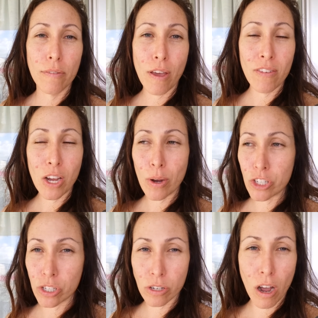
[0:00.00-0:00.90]
If you have any
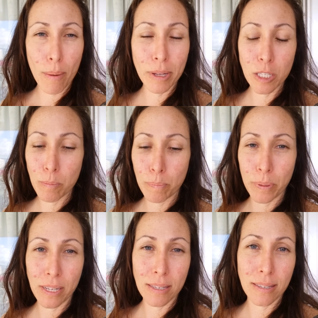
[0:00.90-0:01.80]
questions or comments,
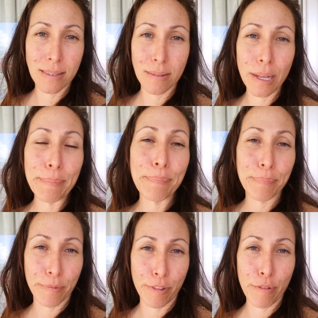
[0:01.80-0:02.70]
please
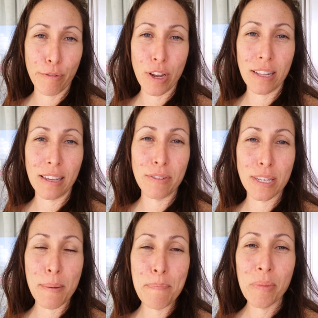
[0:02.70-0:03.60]
feel free to leave
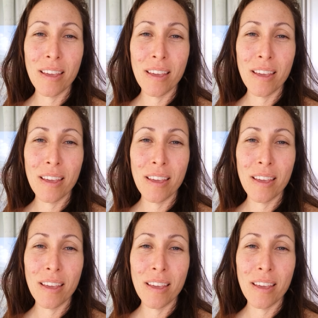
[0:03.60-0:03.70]
some,